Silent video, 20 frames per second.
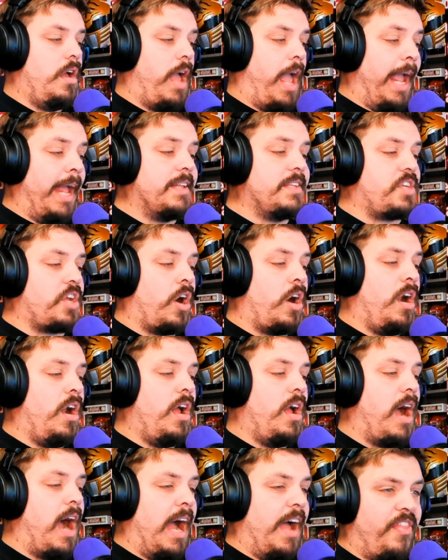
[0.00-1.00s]
answer,
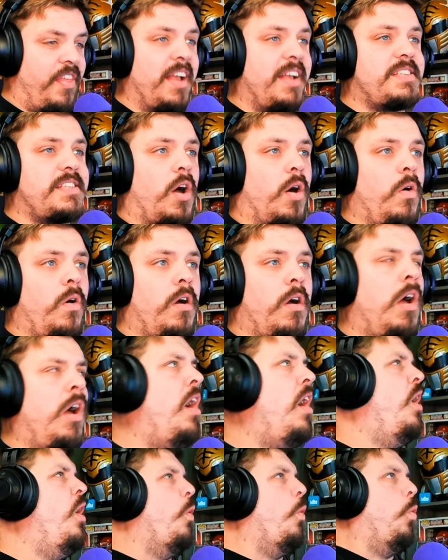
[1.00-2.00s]
I think so.
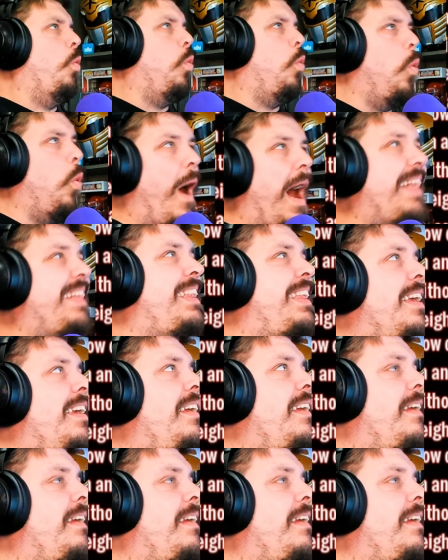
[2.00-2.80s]
What?